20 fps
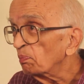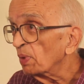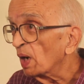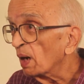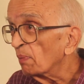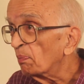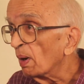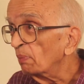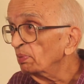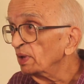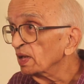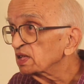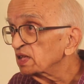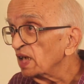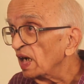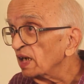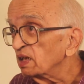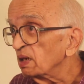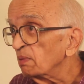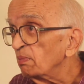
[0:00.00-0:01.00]
A public
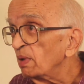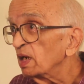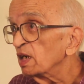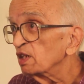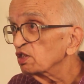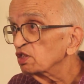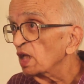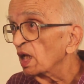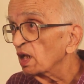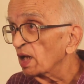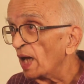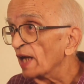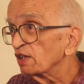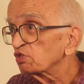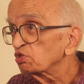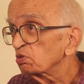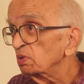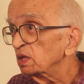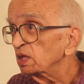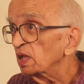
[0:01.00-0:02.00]
sentiment is there, has
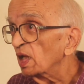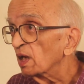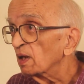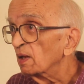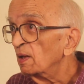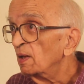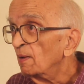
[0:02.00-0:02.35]
to be there.